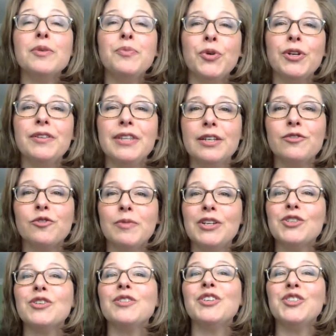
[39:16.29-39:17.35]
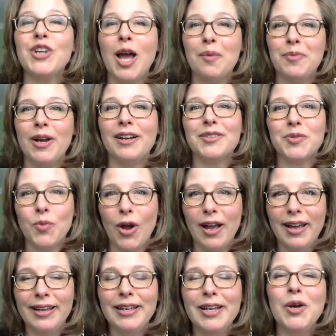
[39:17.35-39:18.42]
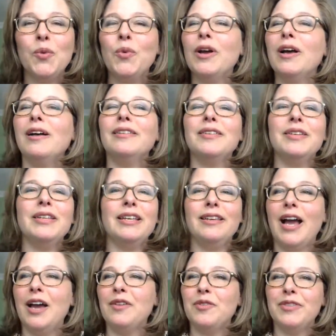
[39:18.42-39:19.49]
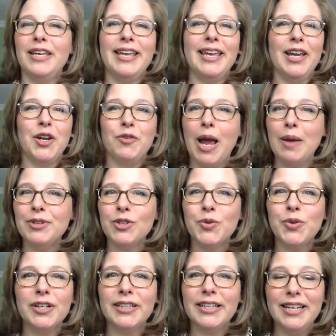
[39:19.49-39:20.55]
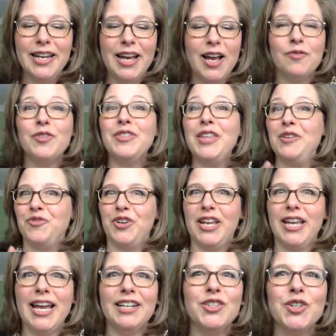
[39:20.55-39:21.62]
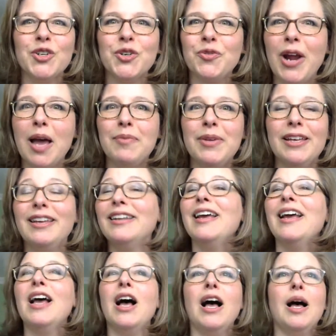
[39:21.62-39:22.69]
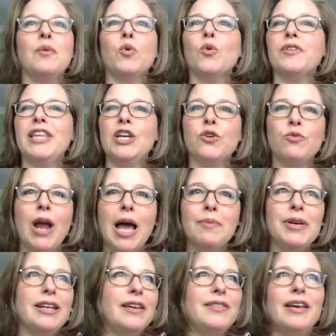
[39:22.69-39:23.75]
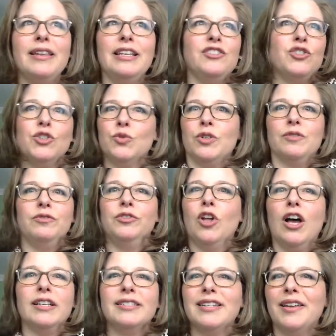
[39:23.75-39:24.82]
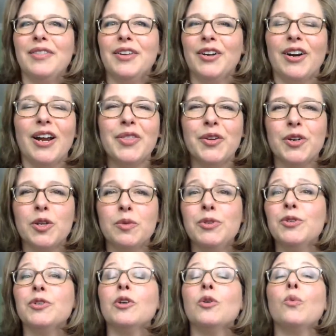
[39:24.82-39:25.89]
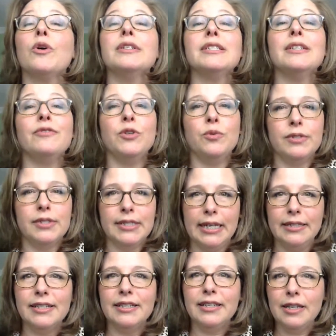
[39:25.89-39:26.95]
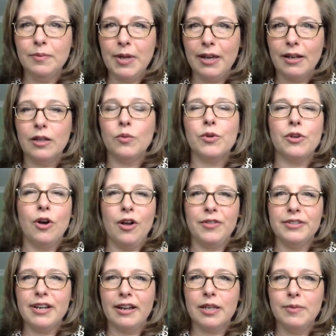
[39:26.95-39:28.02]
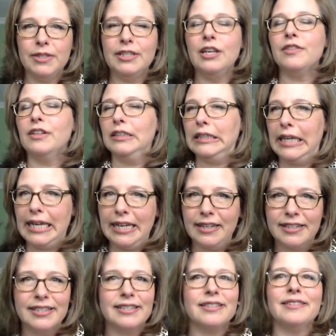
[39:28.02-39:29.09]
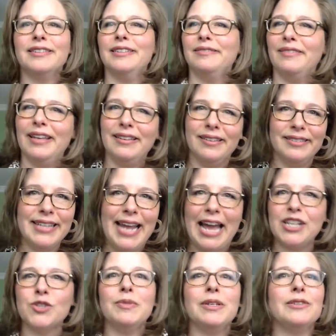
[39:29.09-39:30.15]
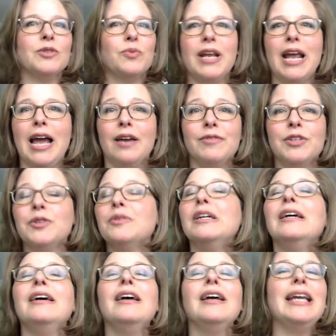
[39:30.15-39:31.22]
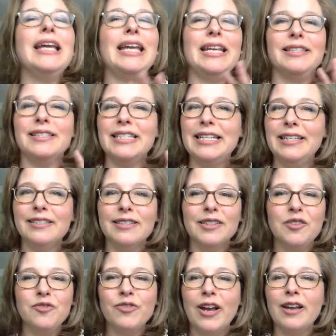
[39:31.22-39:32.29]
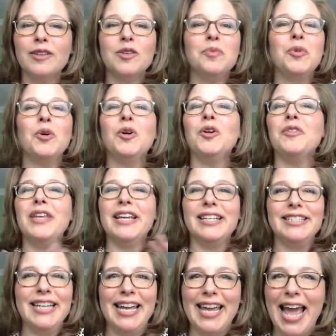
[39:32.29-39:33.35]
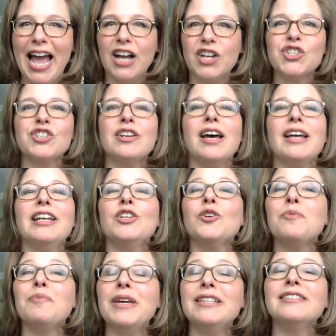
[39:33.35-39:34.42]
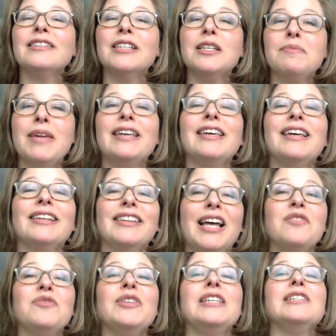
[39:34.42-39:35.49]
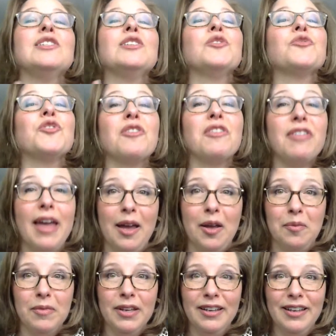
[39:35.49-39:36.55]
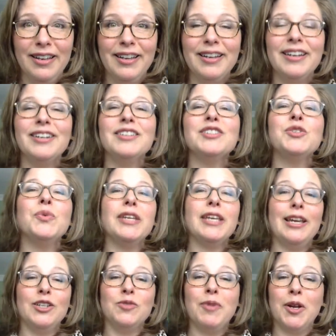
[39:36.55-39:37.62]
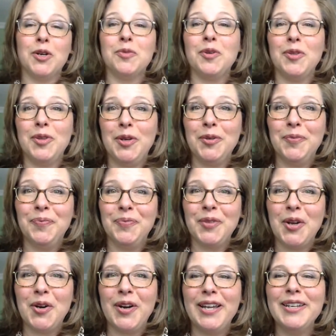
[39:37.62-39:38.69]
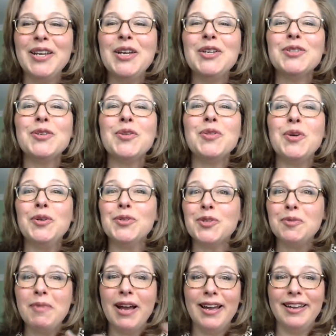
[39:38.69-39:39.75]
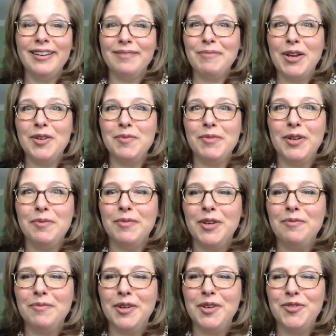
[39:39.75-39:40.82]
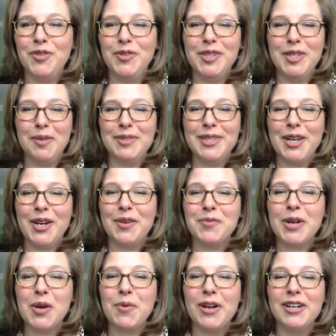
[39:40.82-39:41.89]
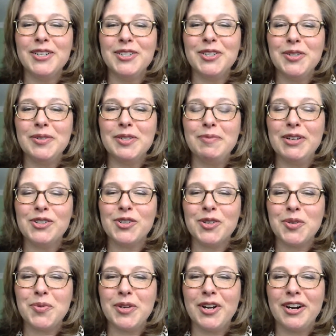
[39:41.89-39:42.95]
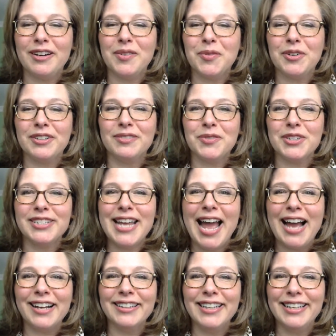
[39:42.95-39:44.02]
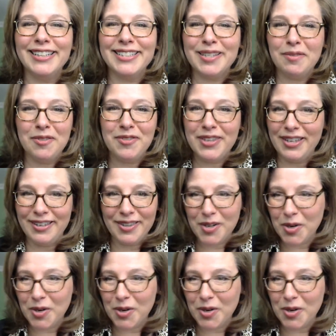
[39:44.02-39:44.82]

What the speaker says: putting the information in the chat box. Why? Well, either they can't grab it quickly enough, they forget to grab it, or they grab it and then it's just sort of lost on their computer. Whereas if you send an email with all the documentation, the links, the attachments, what have you, it's easily fileable. They can take action on it. You're basically making life easy for them to engage better with you. All right. So those are my few tips there. And what I wanted to do is make sure that we're tackling some of the